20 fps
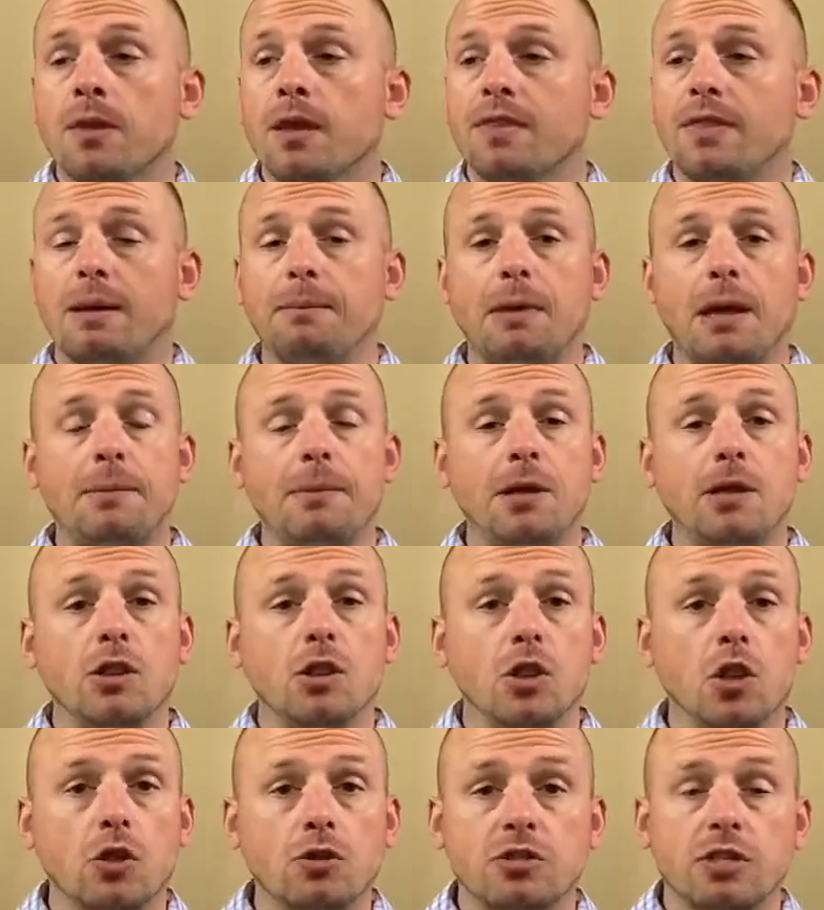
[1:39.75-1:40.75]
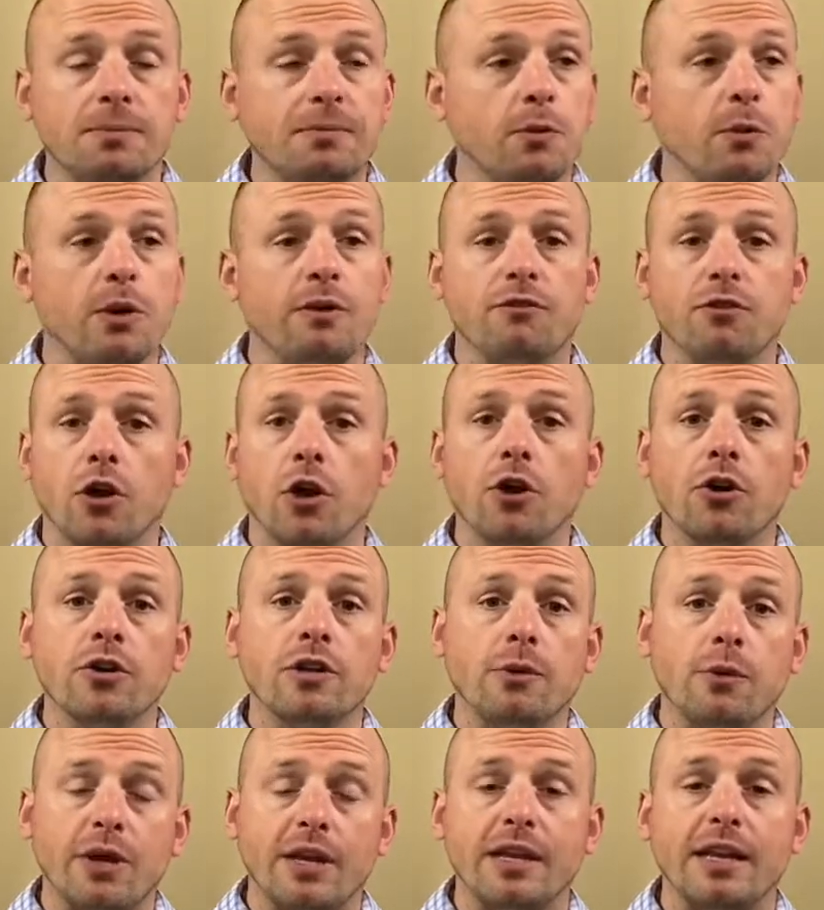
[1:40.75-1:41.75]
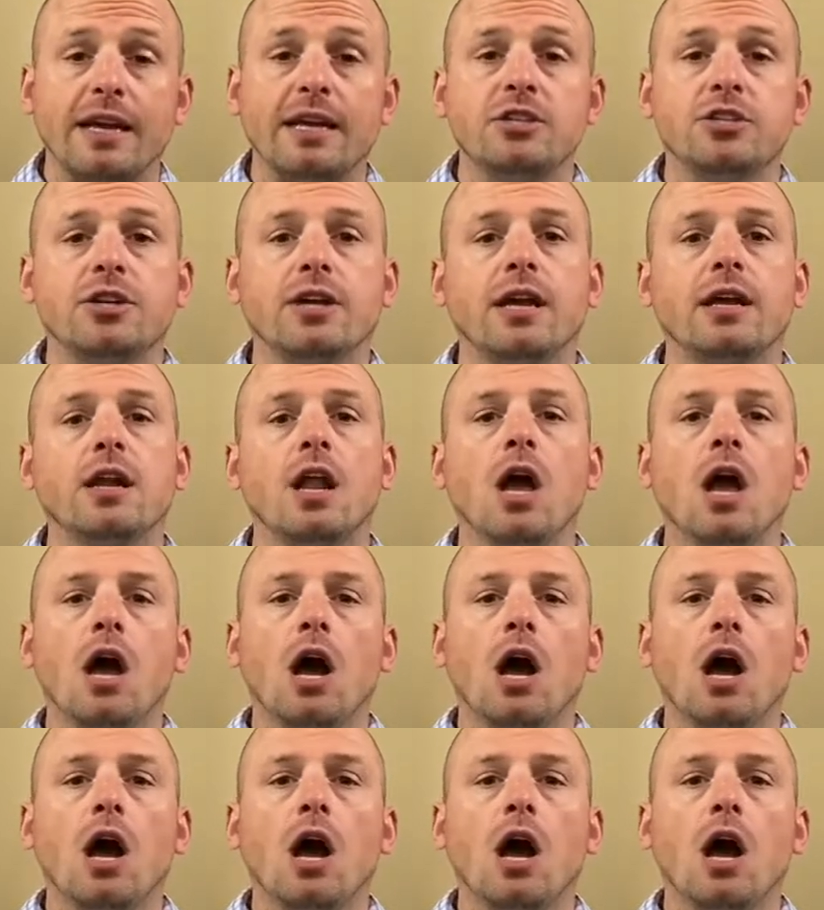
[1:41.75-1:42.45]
that may be something we've learned that we can educate.